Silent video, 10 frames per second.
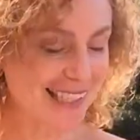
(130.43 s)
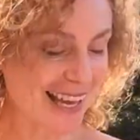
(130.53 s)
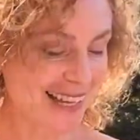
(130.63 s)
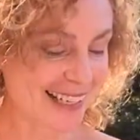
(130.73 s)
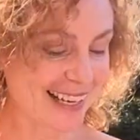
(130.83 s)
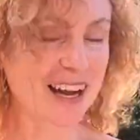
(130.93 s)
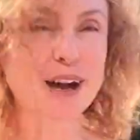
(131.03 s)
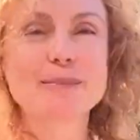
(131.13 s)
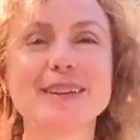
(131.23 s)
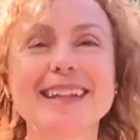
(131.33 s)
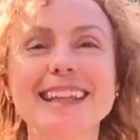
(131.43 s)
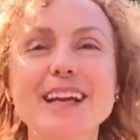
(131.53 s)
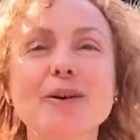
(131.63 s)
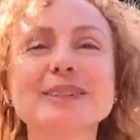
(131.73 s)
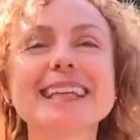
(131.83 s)
that
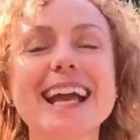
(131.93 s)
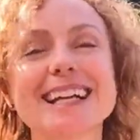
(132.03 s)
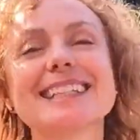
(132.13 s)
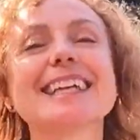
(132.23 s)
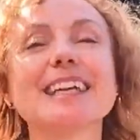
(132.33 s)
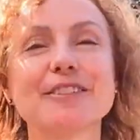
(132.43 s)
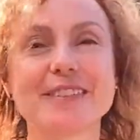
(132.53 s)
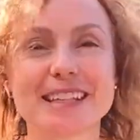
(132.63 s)
they only had to give